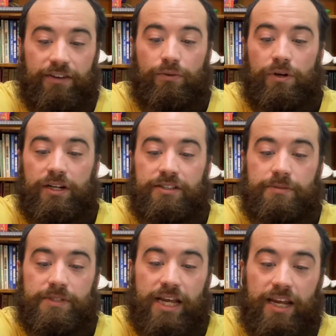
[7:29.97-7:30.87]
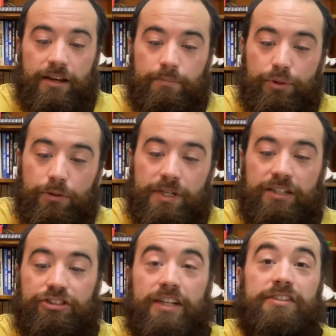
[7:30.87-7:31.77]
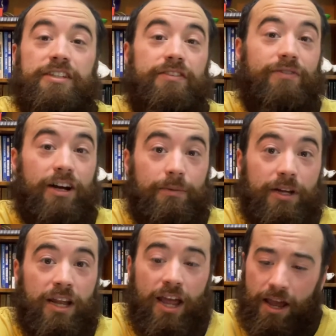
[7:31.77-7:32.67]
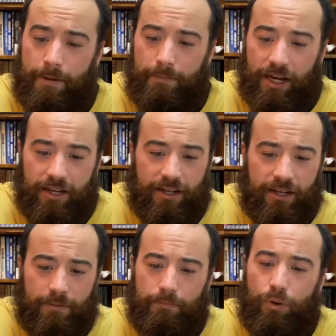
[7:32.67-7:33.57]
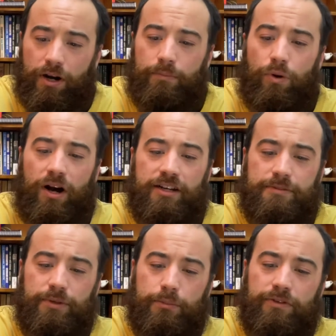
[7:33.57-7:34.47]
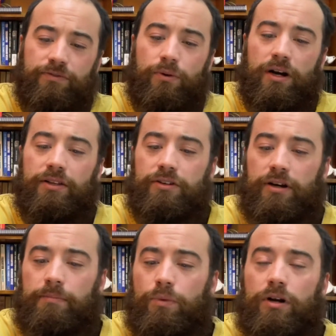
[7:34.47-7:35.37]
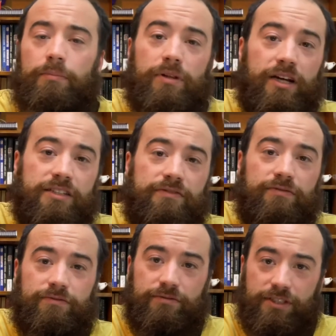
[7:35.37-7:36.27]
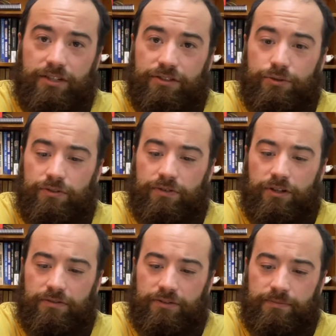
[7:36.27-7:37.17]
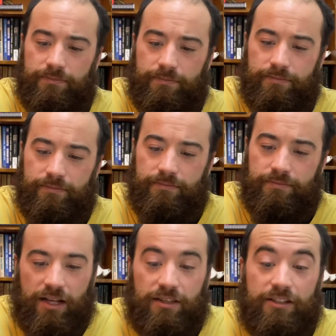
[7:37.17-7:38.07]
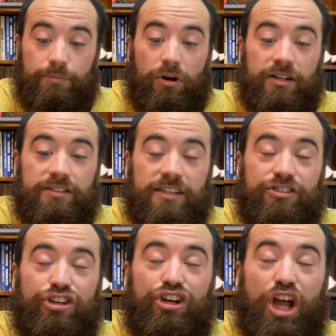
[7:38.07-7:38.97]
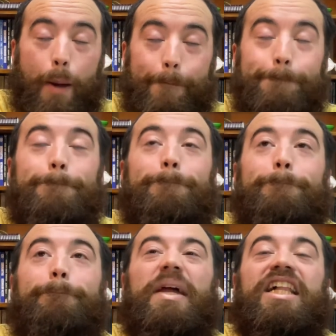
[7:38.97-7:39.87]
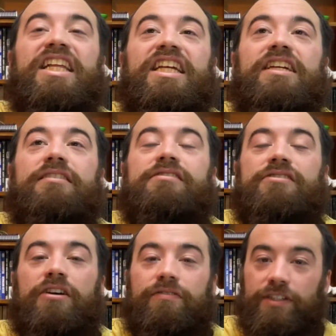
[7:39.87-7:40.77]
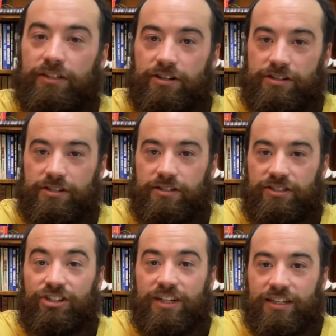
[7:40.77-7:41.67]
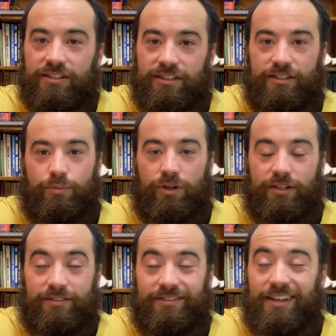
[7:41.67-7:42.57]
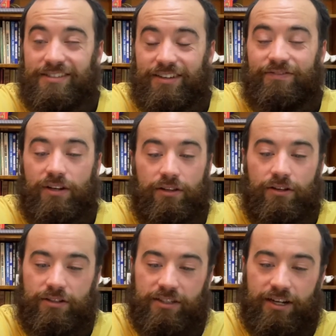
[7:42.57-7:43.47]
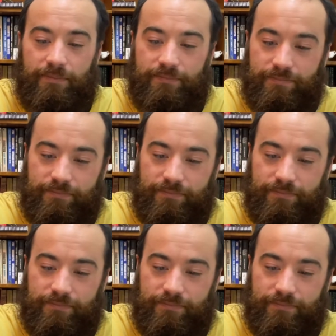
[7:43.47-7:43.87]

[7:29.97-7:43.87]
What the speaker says: organisms ate and pooped and changed the environment, making it more and more hospitable for other, more complex cells to evolve. This process took billions of years to get to this point. That's a long time.